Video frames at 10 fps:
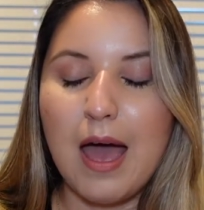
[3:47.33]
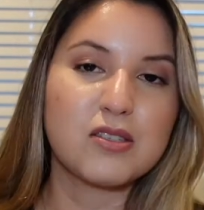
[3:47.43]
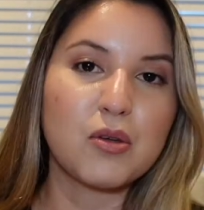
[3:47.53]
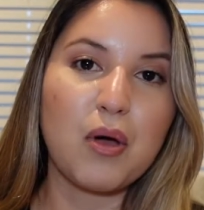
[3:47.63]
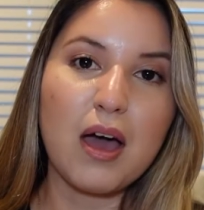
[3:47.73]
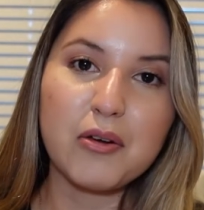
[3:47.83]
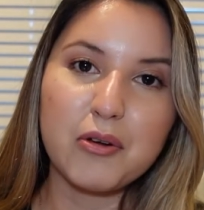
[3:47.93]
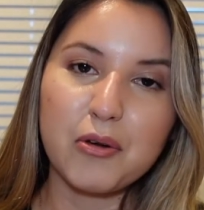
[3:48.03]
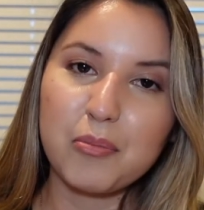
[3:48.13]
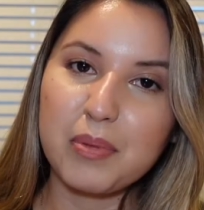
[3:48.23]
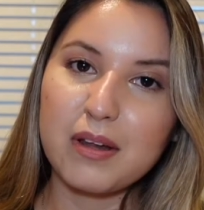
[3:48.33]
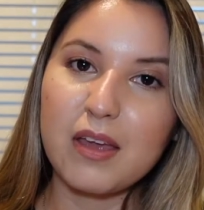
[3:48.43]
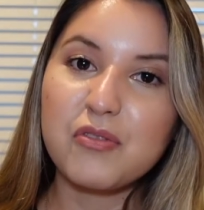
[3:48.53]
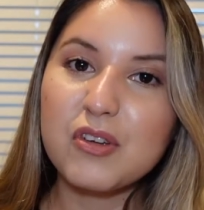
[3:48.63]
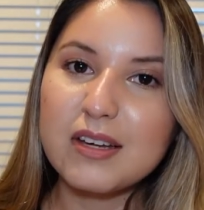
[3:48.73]
So I don't know, but
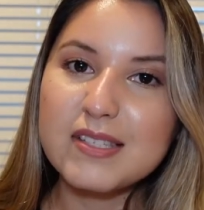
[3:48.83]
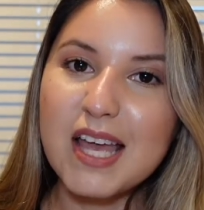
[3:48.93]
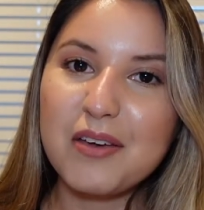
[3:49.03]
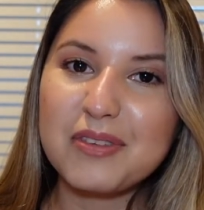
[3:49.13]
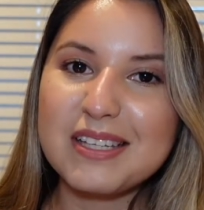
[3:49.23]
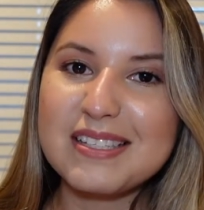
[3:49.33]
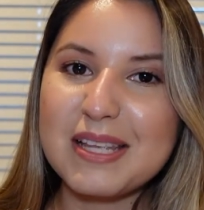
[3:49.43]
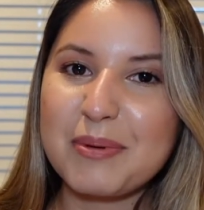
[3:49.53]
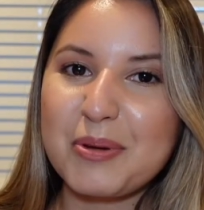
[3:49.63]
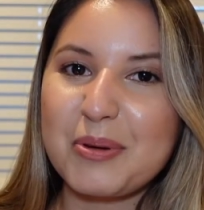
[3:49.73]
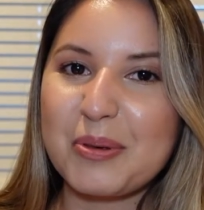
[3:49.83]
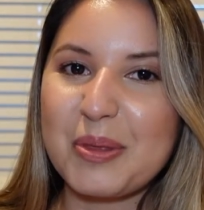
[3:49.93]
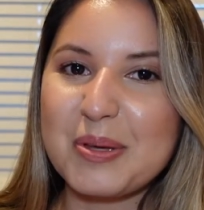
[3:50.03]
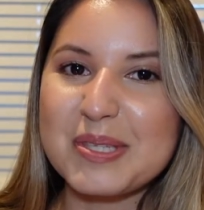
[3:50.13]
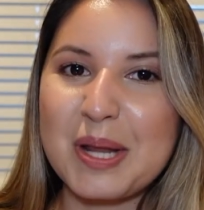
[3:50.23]
if you guys have these, let me know your
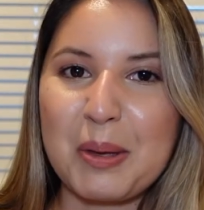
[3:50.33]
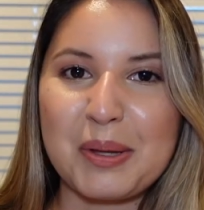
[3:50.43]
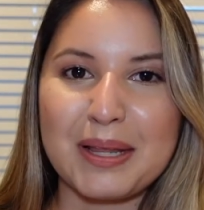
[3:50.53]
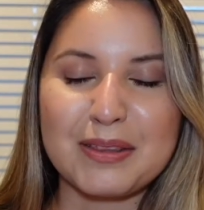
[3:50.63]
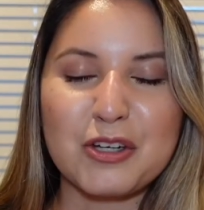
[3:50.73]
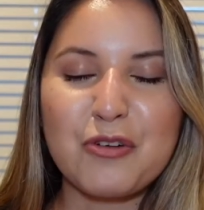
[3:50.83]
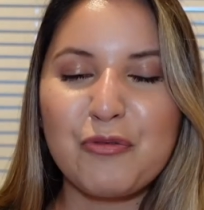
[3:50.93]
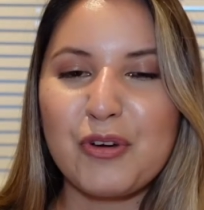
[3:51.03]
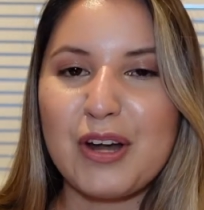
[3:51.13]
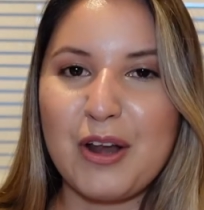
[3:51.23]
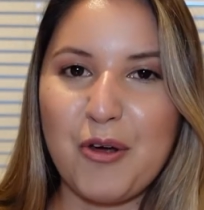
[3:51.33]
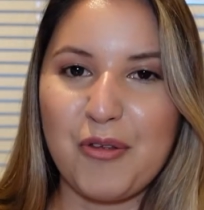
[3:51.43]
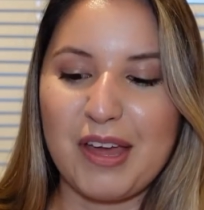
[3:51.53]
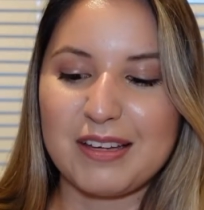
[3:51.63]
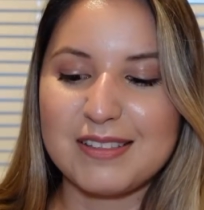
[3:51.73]
thoughts and how you like the comfort and all
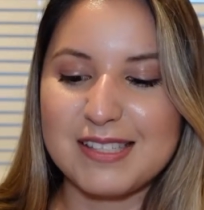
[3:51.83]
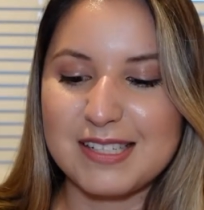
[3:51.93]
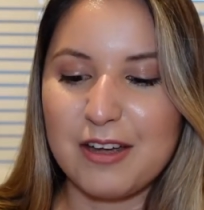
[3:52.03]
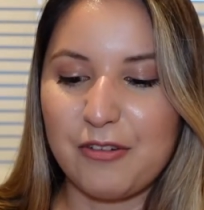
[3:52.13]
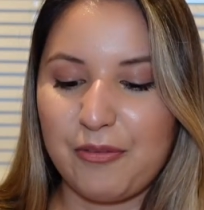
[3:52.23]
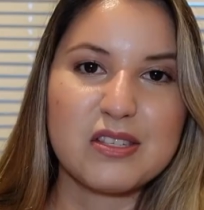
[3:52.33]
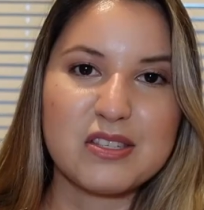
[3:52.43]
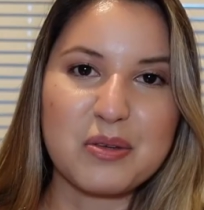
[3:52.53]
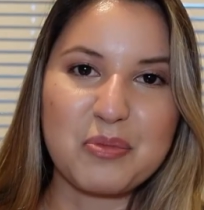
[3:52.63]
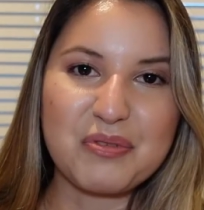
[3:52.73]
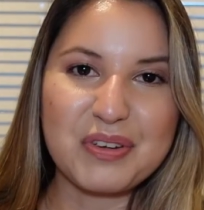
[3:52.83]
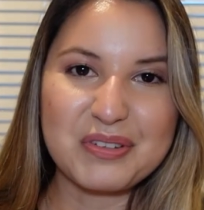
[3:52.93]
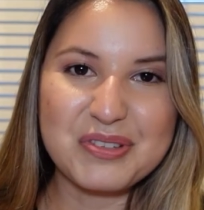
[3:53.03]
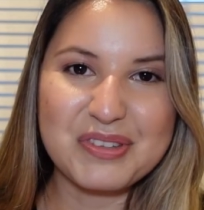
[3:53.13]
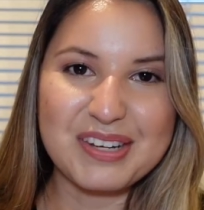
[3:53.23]
that good stuff. So moving on
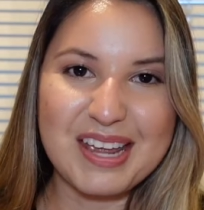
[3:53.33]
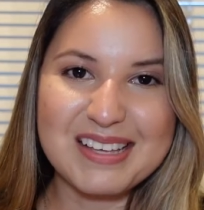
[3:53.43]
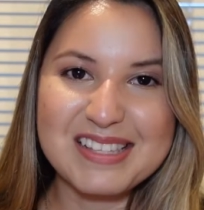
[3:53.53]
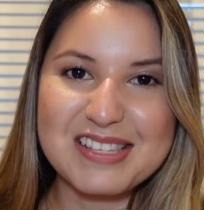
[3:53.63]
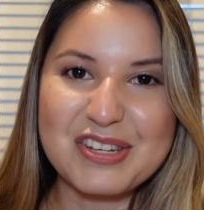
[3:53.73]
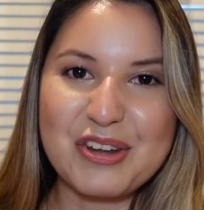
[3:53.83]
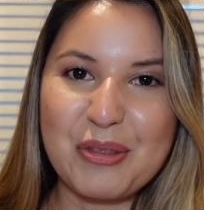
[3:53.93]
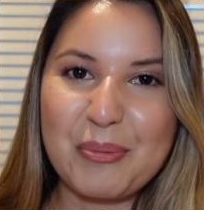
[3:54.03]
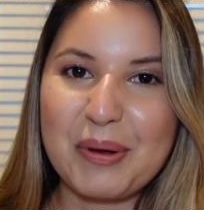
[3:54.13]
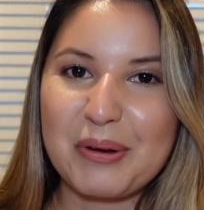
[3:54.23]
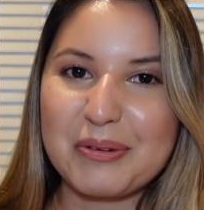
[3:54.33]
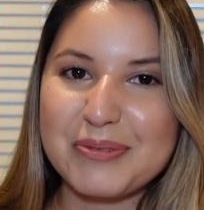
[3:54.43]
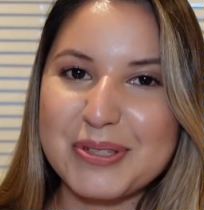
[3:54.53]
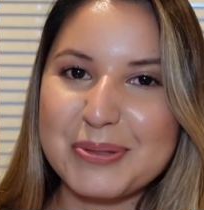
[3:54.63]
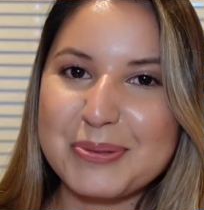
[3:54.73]
to the next is another pair of
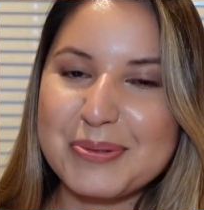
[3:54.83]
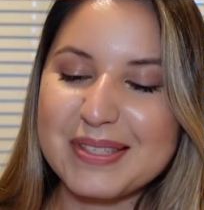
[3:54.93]
shoes.